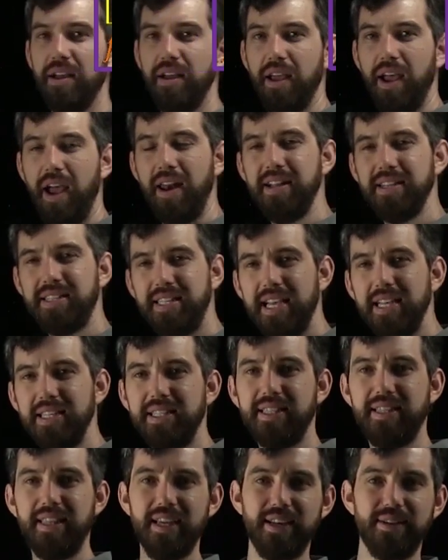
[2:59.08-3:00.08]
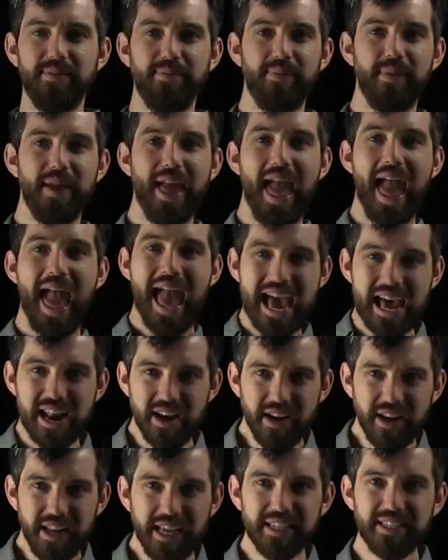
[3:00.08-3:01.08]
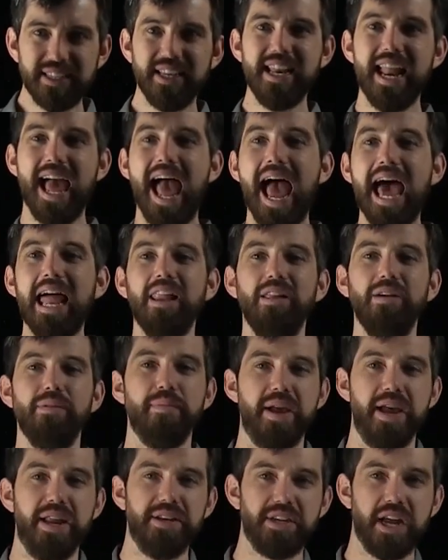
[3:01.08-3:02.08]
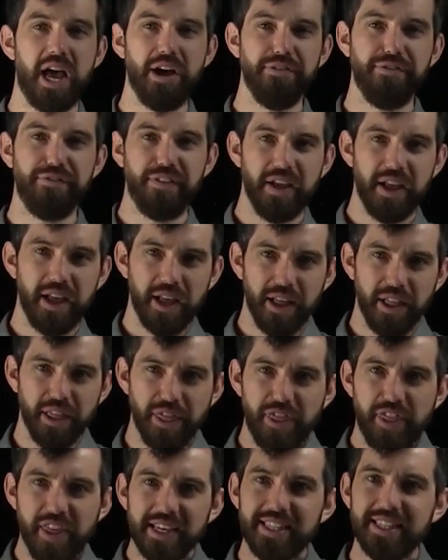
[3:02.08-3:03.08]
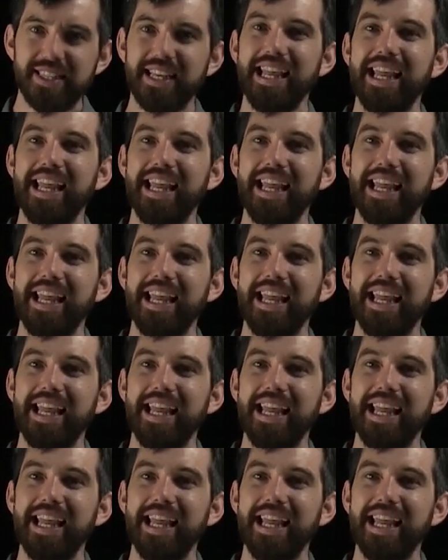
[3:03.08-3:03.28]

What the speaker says: And it says that n is an element of this